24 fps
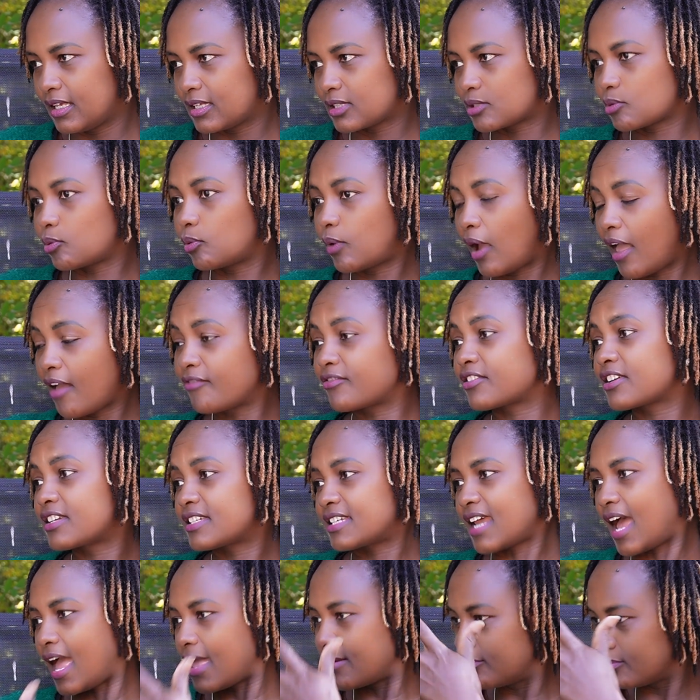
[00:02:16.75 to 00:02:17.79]
So every
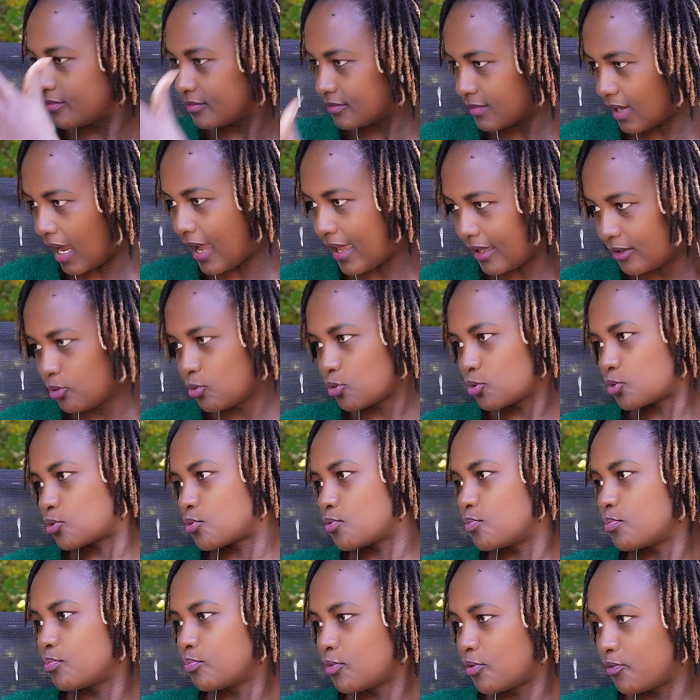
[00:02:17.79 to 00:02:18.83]
time I used
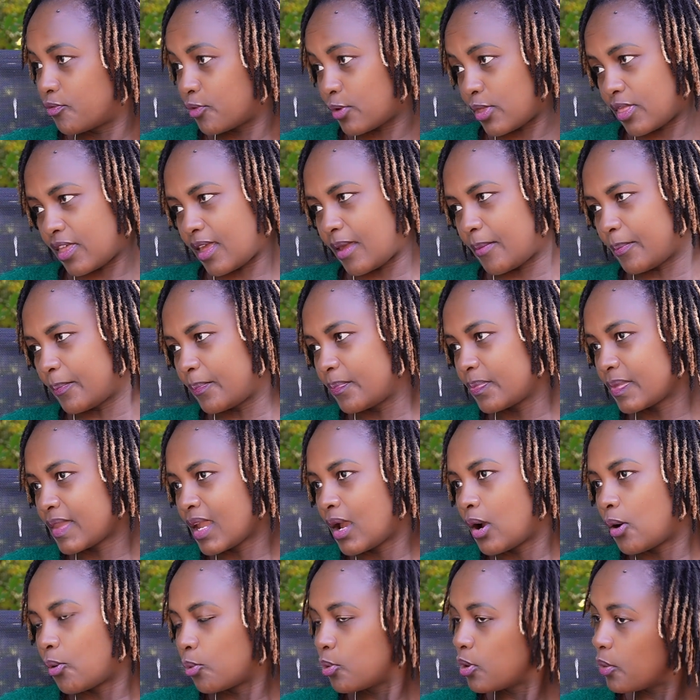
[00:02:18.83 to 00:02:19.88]
to move with him.
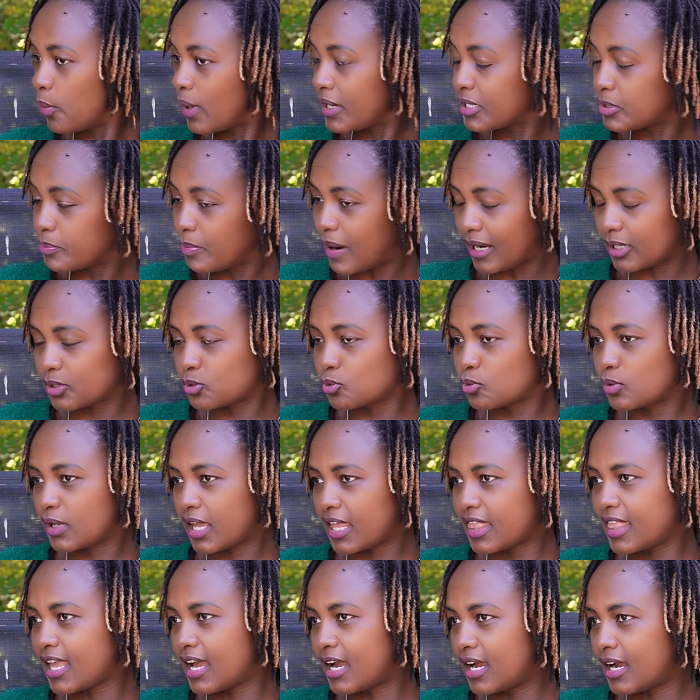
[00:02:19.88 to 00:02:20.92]
Yes. We went back to
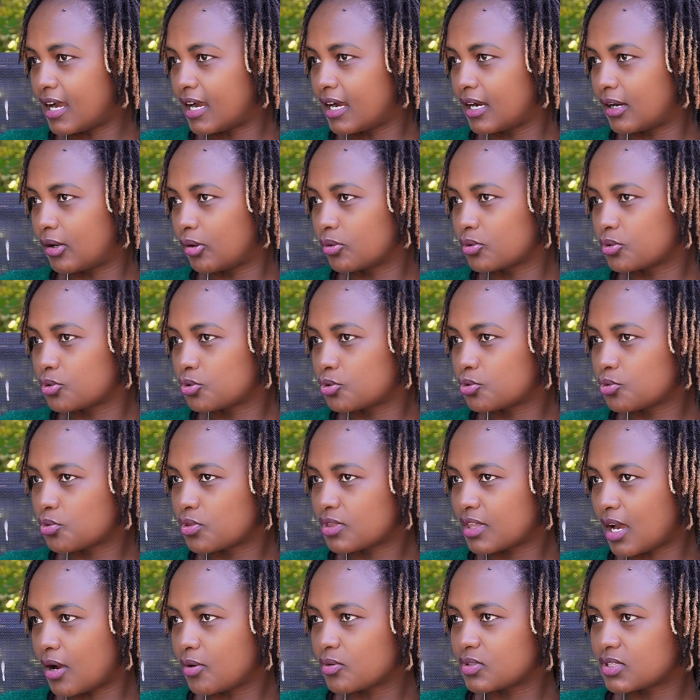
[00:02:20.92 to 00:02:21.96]
Kenya on
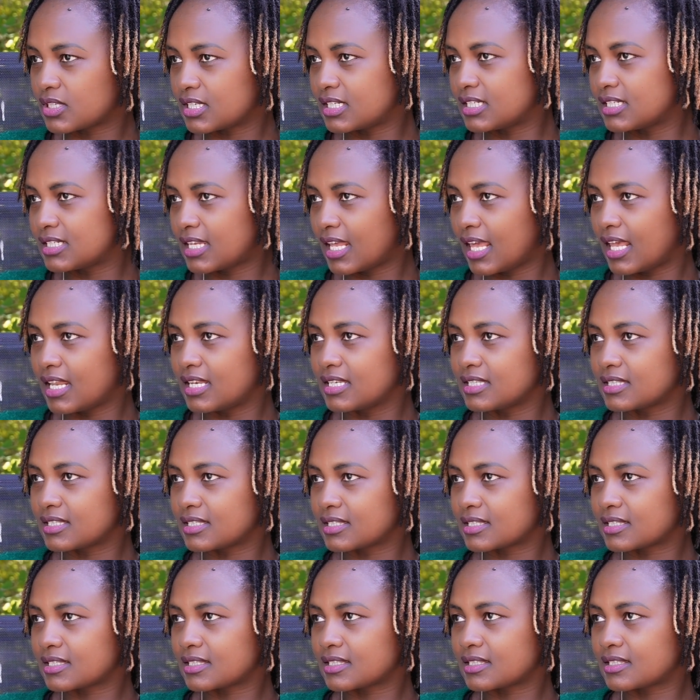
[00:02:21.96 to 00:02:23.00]

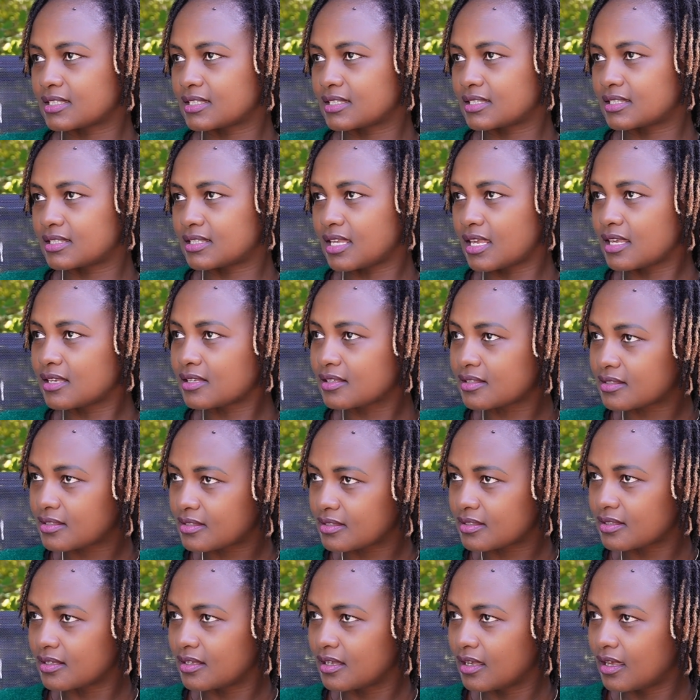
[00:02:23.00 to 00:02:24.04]

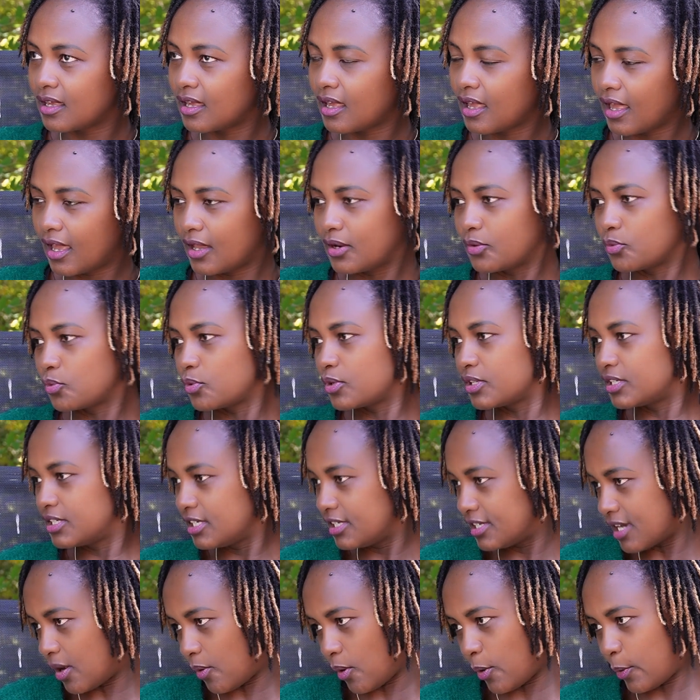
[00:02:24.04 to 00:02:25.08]
2006, yes. and we
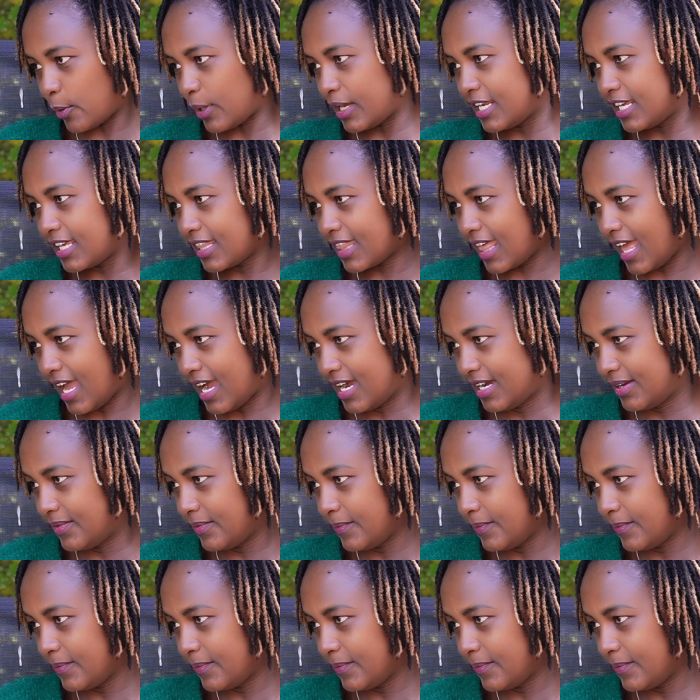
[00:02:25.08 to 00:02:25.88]
did our wedding there.